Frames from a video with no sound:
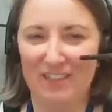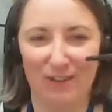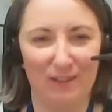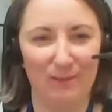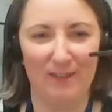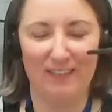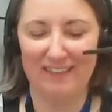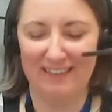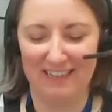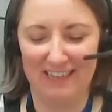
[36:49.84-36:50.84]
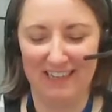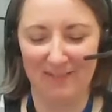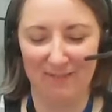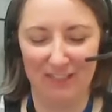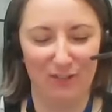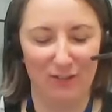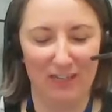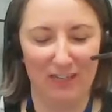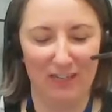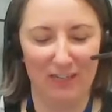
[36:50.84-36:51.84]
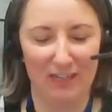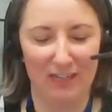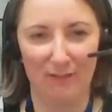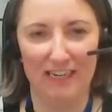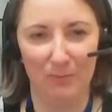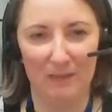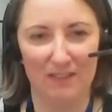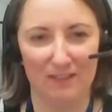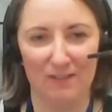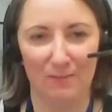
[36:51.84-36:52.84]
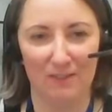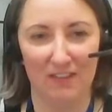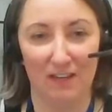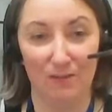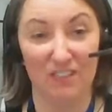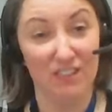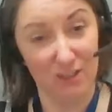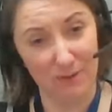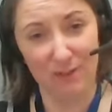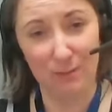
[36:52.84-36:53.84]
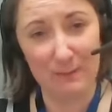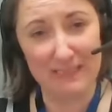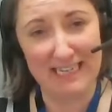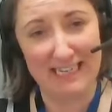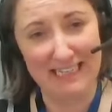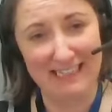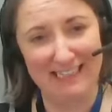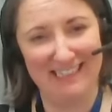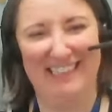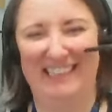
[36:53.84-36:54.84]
nothing worse than having your train of thought vanish because someone goes, "Do you want a cup of tea?"